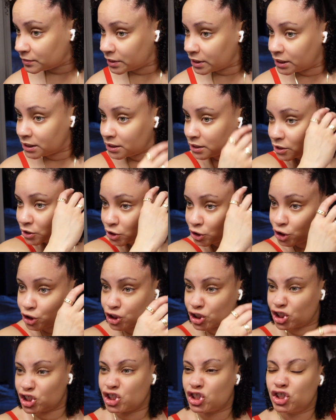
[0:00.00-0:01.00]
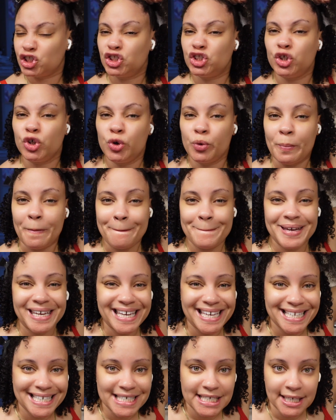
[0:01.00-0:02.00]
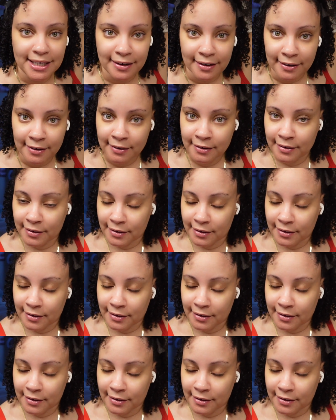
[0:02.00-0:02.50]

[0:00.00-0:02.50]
it looks stupid. I